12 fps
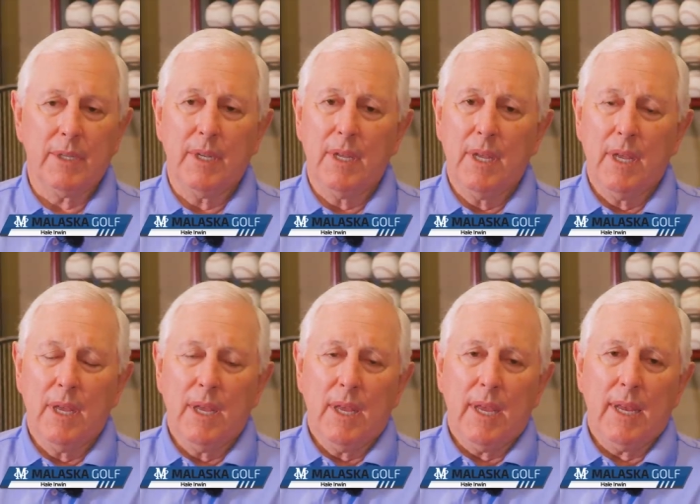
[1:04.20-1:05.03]
And,
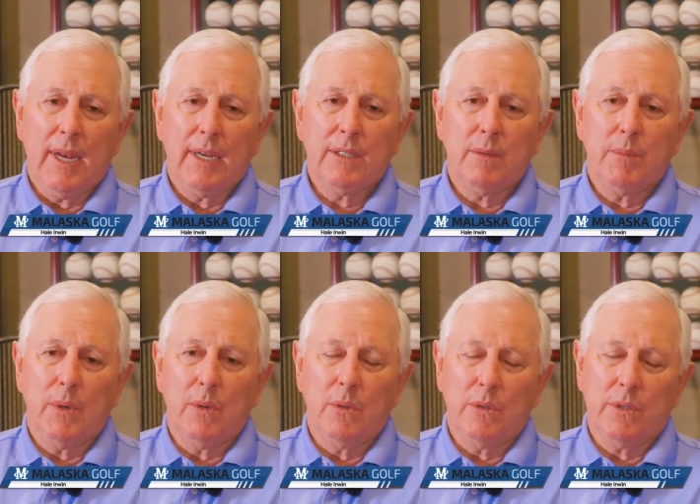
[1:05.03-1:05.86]
and I
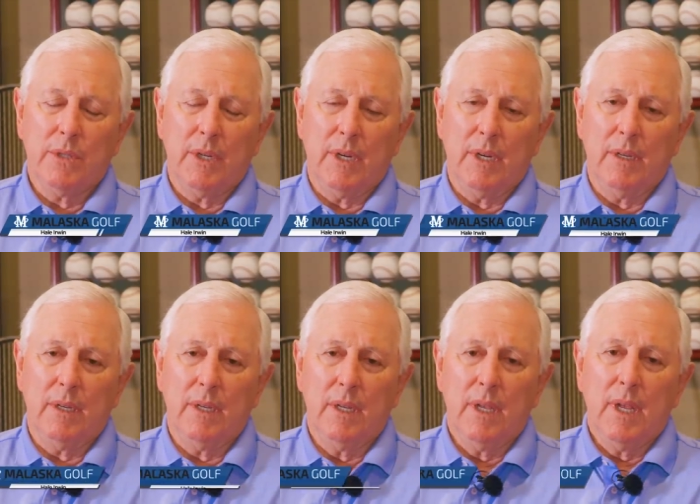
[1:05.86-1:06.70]
suppose uh,
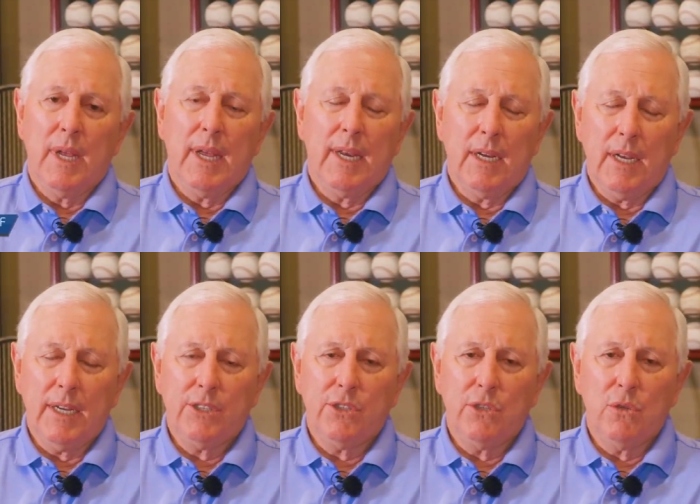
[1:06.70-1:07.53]

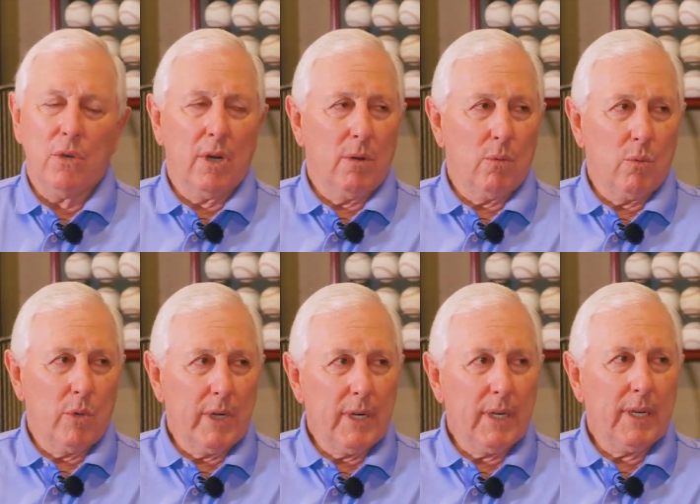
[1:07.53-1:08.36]
unless you are a
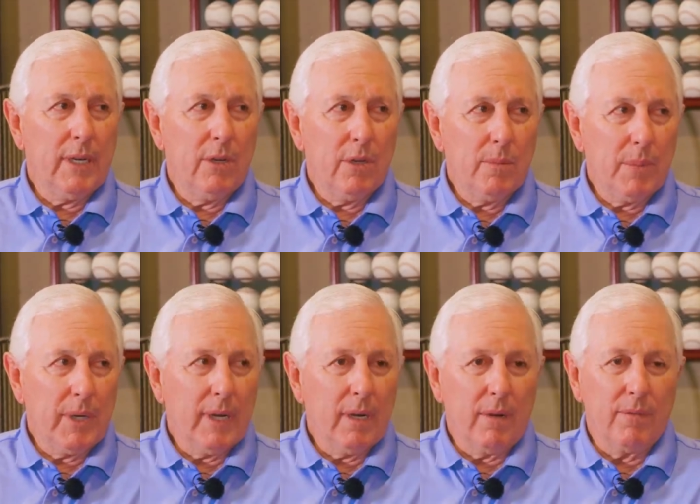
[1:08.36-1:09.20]
really good
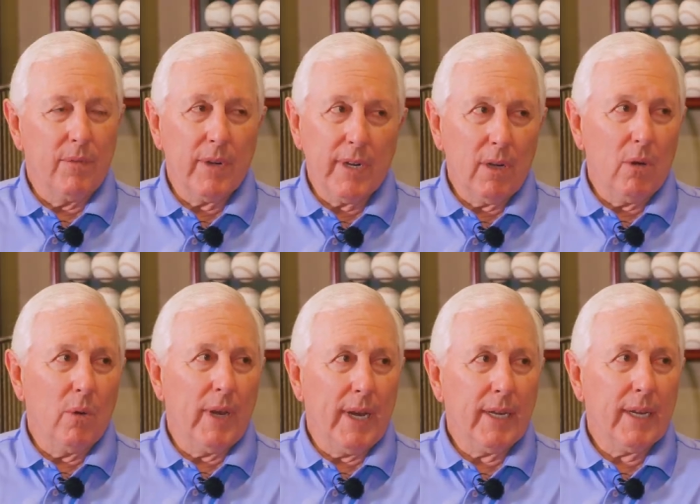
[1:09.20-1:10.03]
player, a very
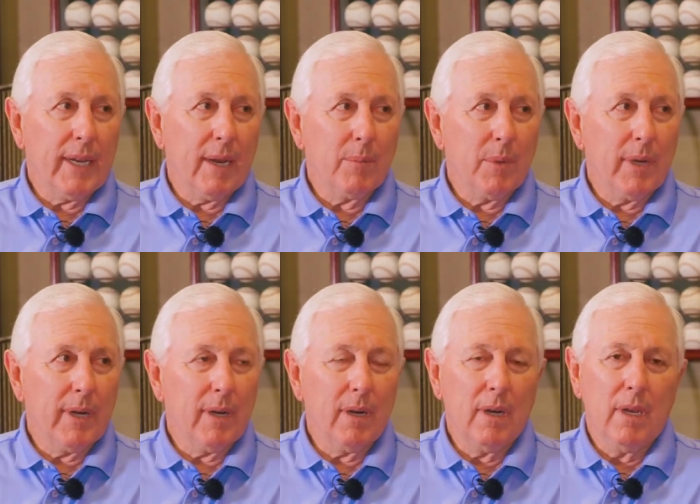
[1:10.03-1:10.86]
low handicap
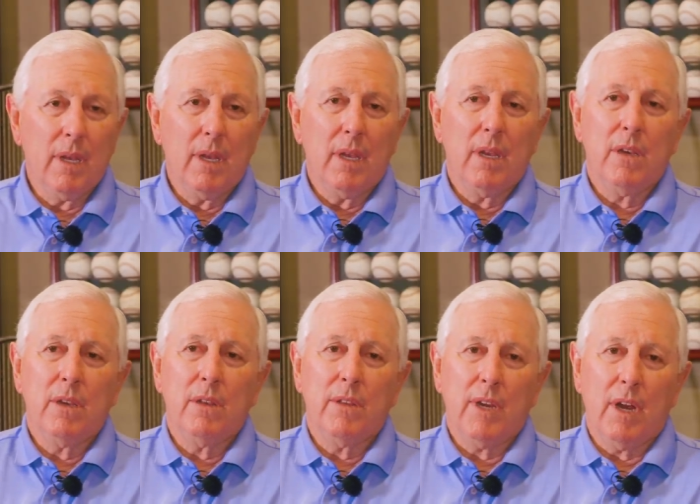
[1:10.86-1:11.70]
player,
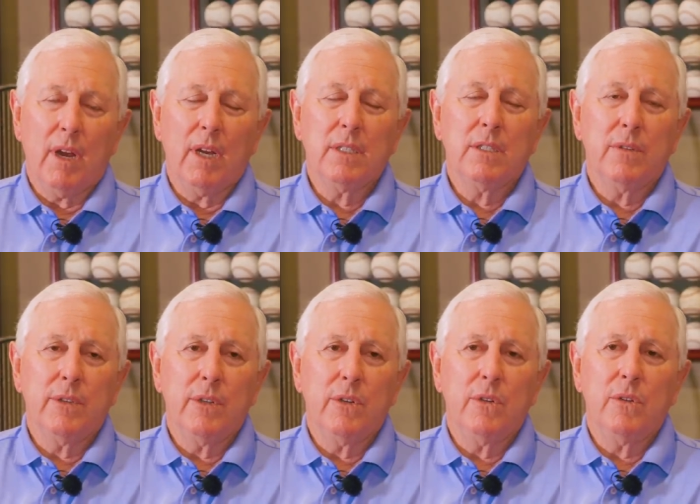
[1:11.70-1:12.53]
the odds of
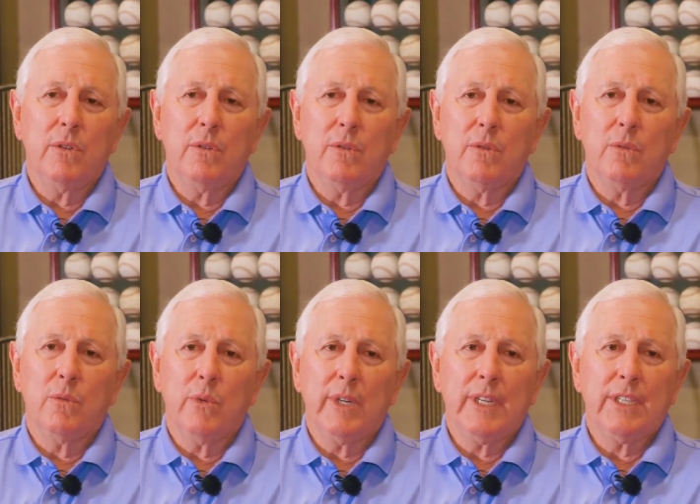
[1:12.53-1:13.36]
you
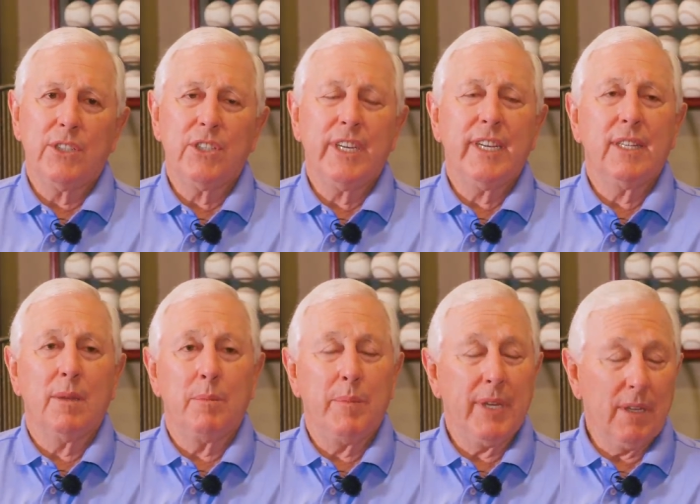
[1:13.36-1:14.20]
really seeing
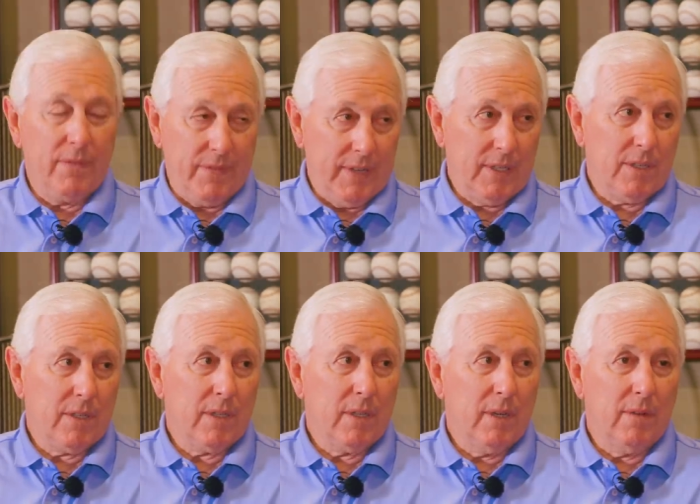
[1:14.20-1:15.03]
the
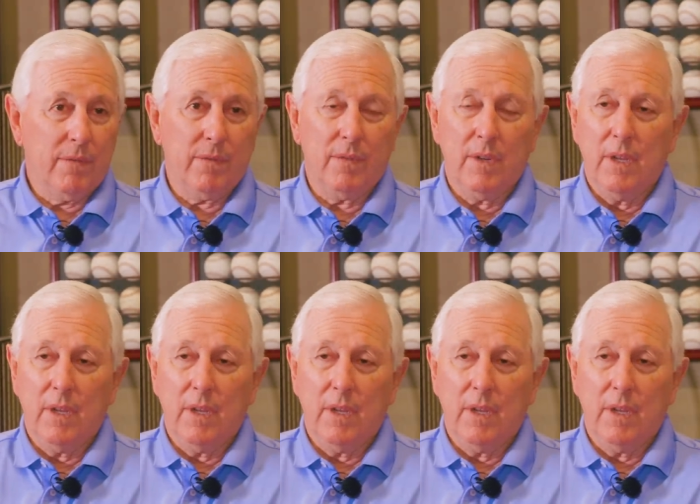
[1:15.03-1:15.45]
benefits of